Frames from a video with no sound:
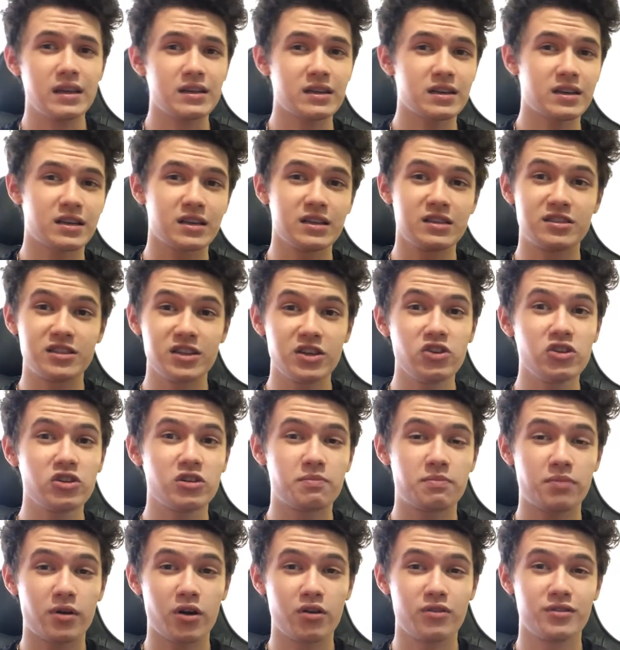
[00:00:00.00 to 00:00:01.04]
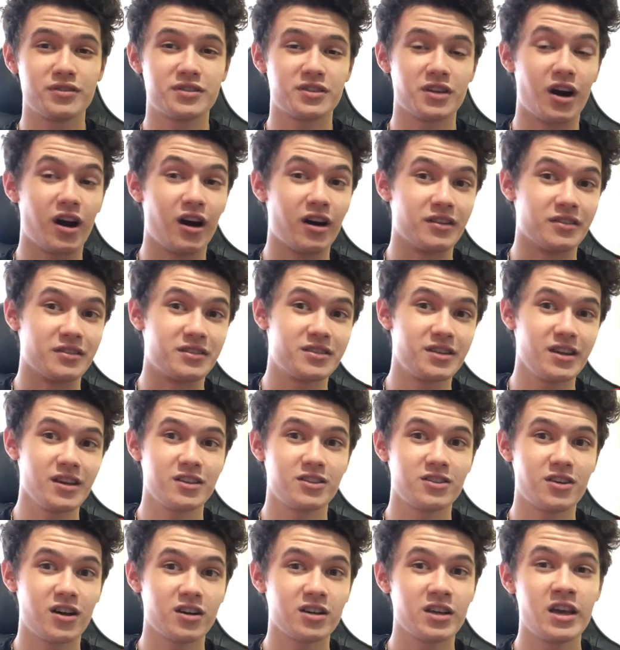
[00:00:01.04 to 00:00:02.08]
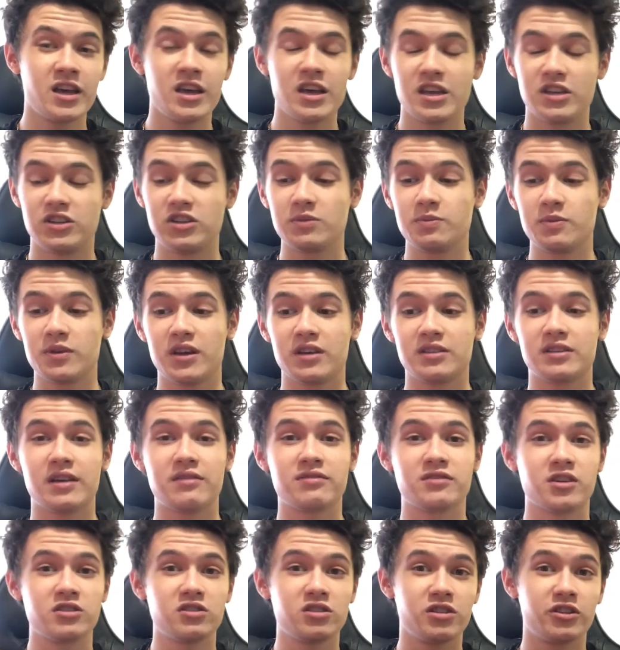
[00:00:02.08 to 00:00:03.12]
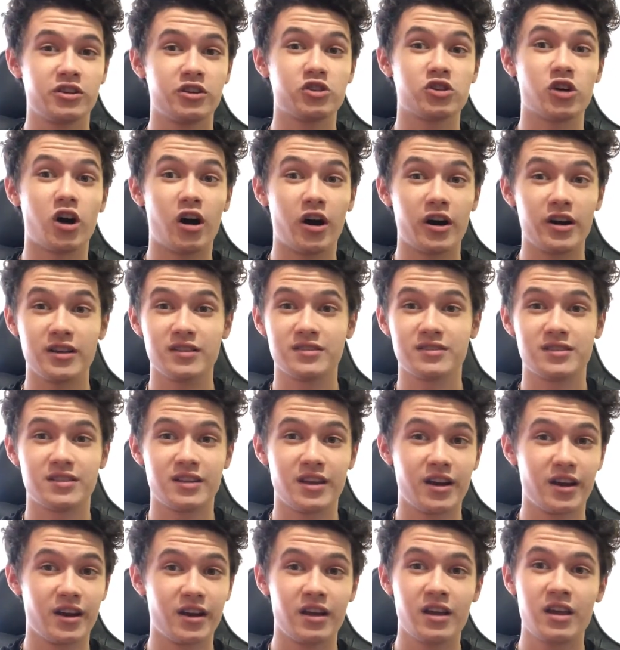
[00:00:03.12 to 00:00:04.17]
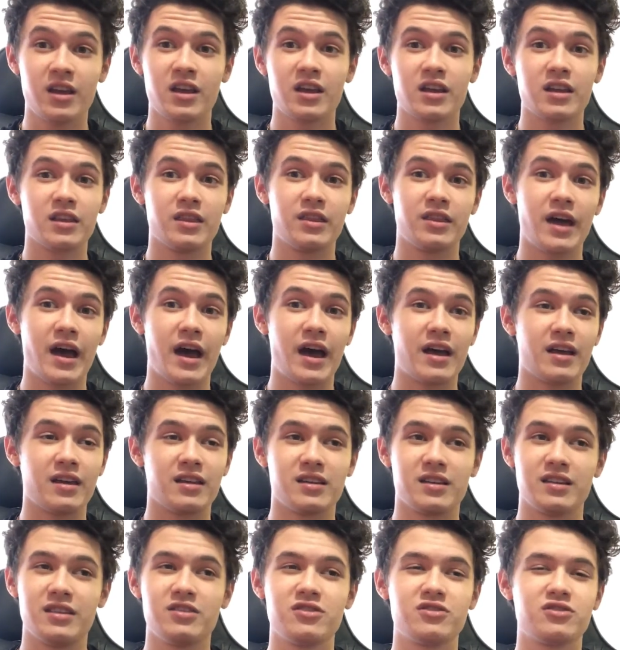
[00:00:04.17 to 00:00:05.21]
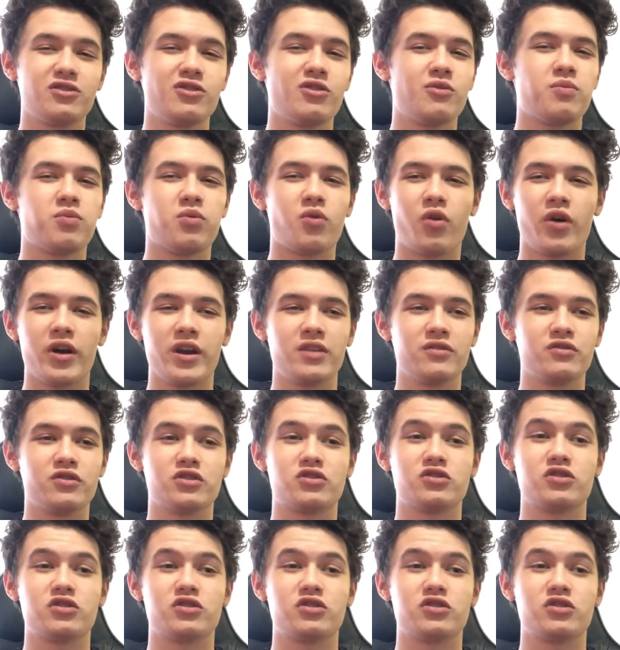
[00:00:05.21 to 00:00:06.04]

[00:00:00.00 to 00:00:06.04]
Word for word: continue to post on TikTok, just because I have such a large audience there that there's no point of just